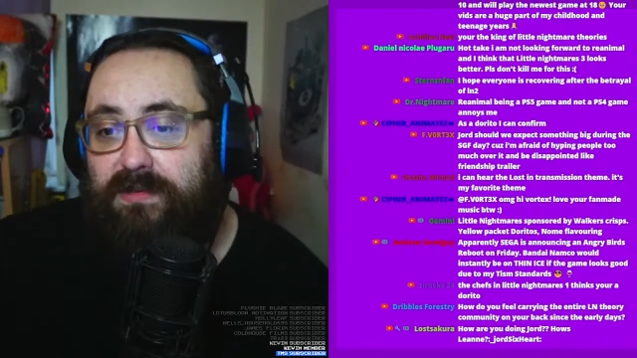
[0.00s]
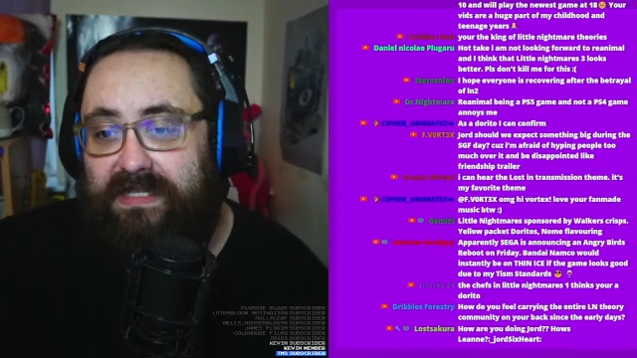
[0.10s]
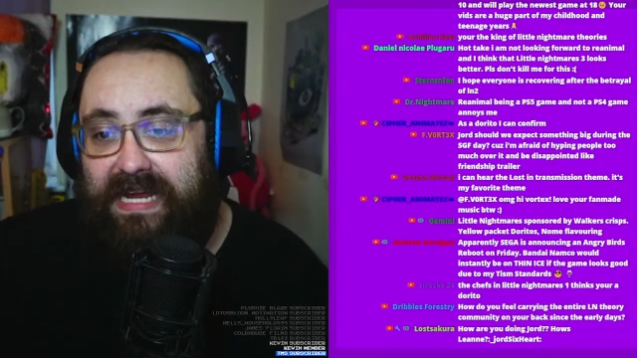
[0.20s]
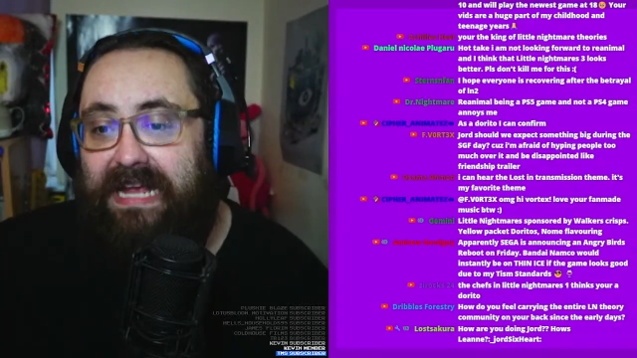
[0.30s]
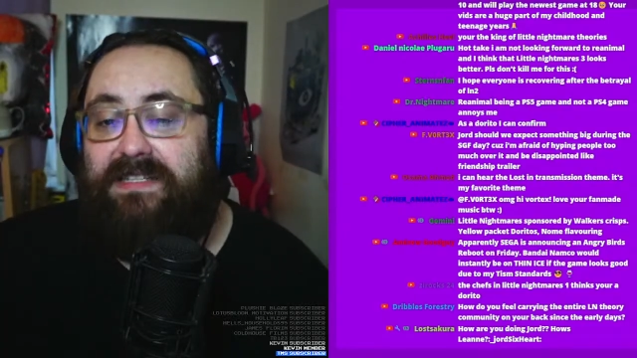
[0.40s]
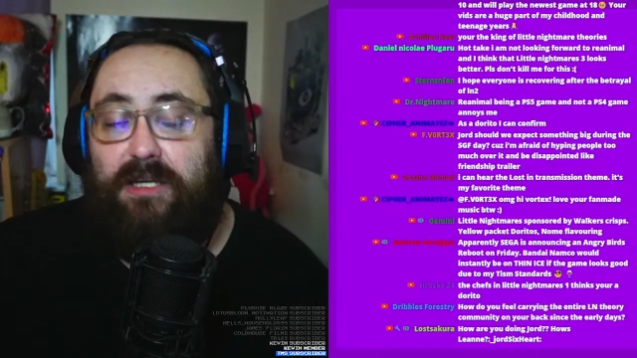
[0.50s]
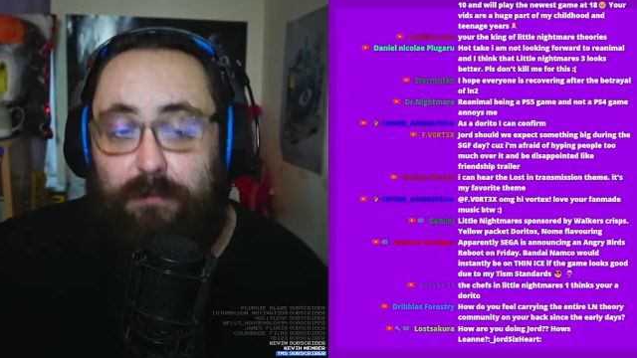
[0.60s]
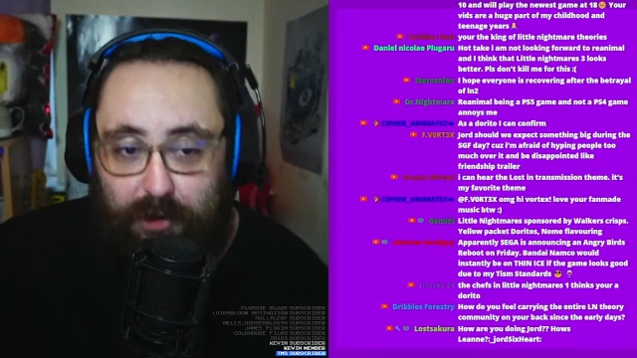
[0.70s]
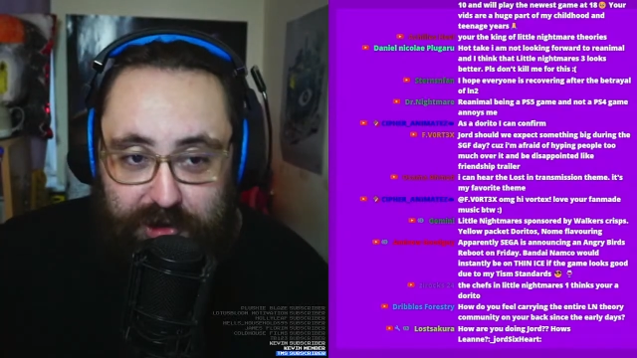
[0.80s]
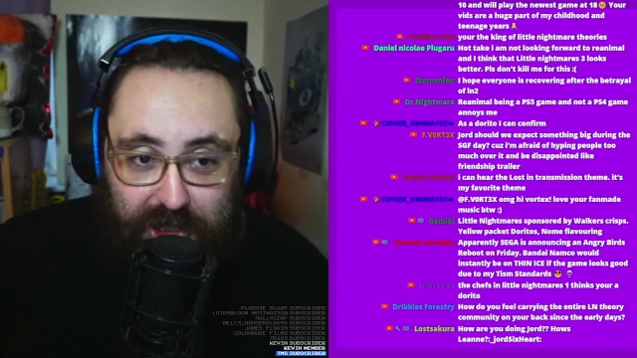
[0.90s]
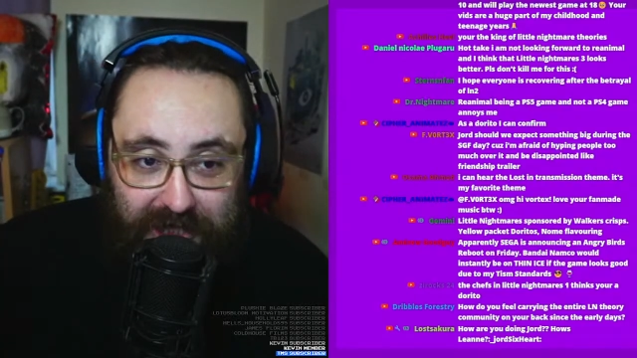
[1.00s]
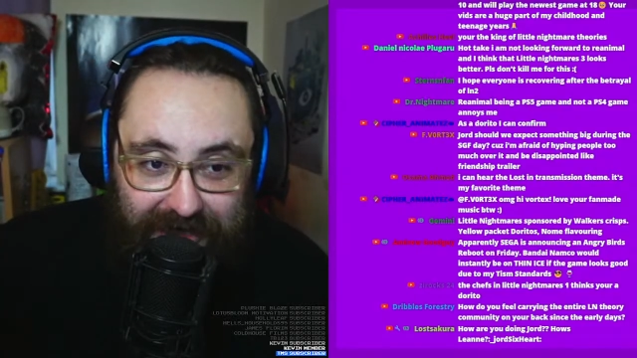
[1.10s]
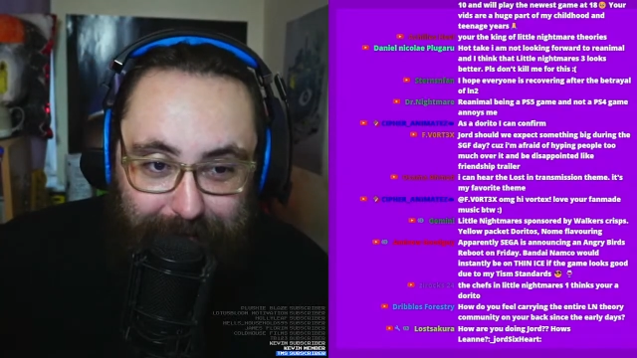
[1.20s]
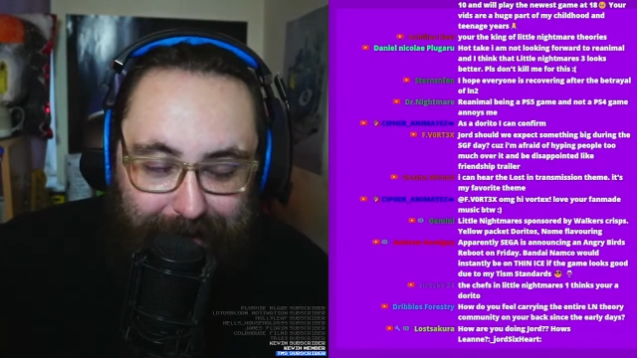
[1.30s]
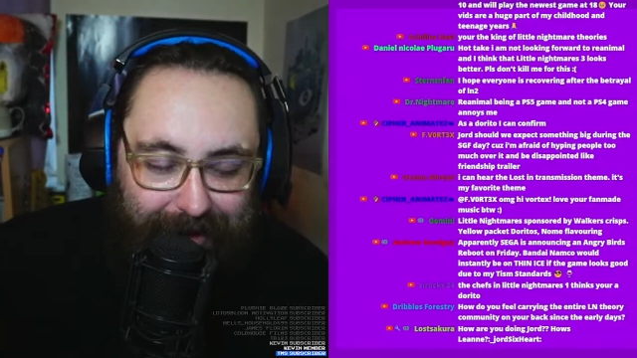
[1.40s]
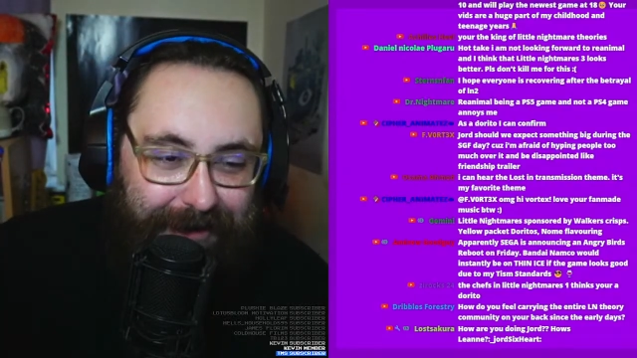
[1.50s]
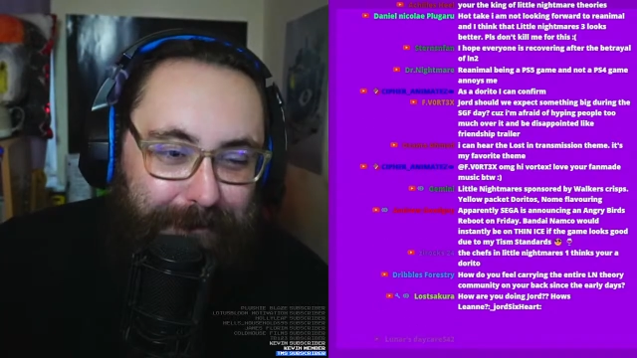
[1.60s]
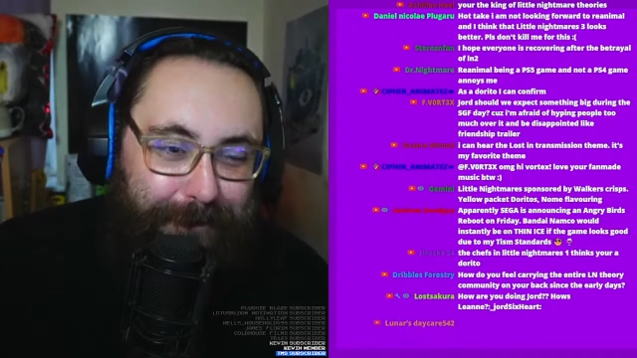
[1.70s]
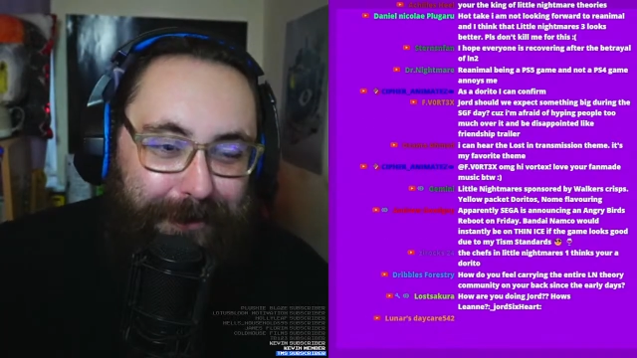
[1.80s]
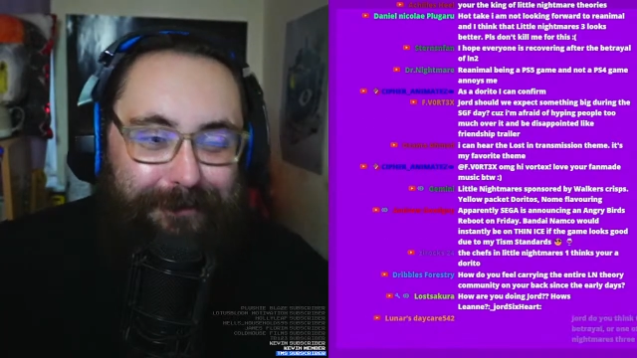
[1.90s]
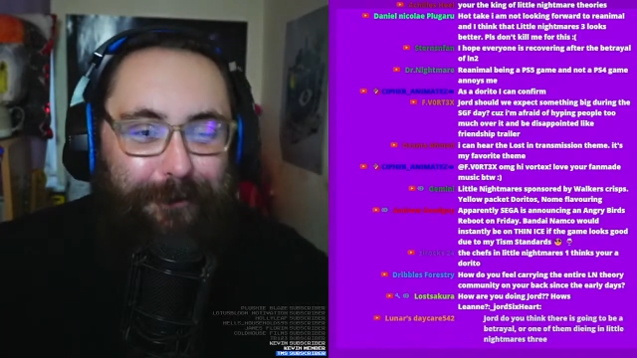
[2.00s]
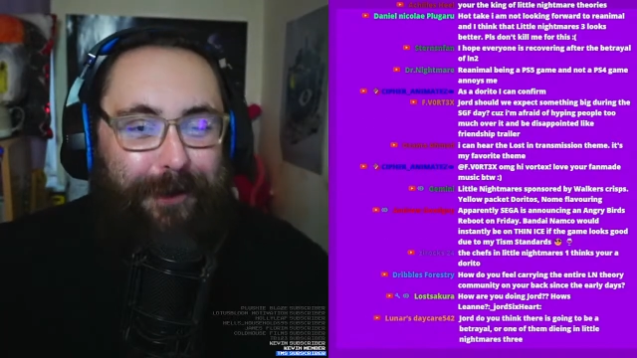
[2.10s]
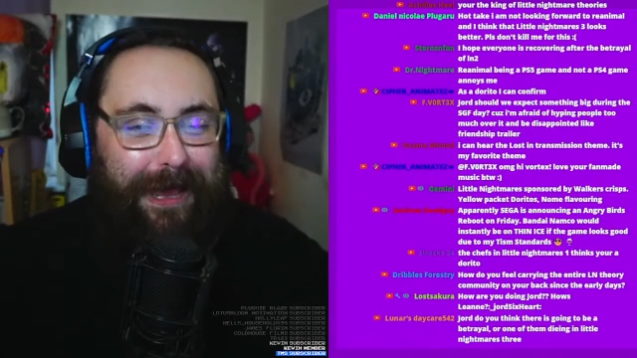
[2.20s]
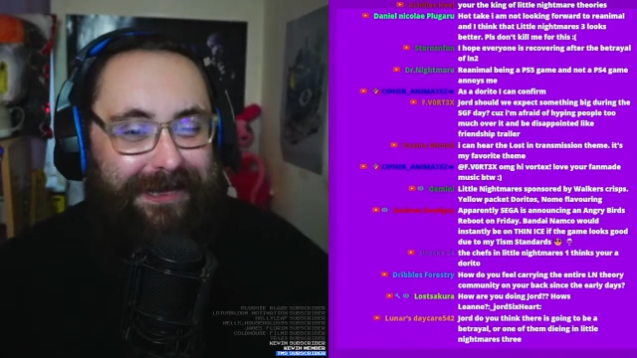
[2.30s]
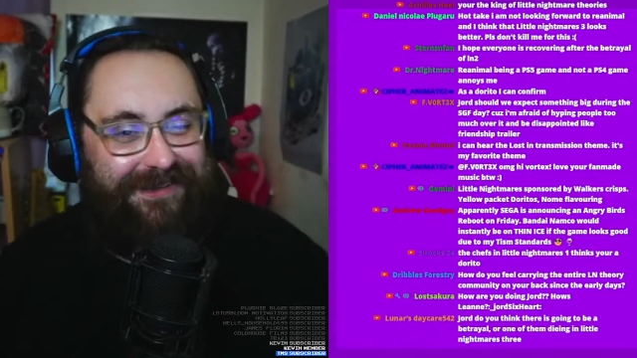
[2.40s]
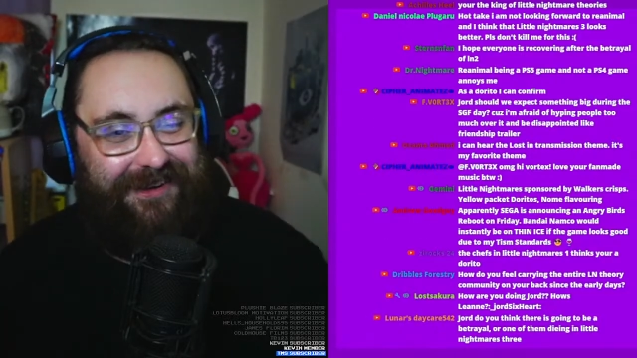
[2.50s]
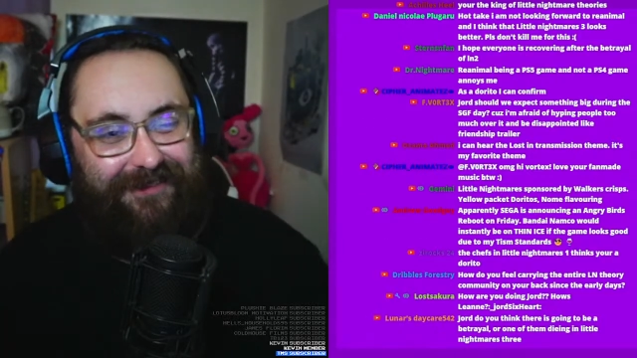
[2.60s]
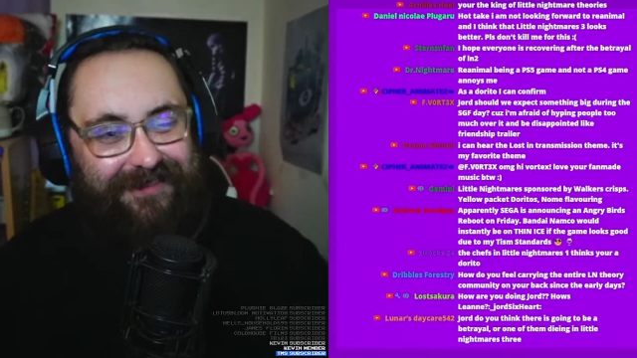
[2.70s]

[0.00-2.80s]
care so much about Angry Birds more than Andrew.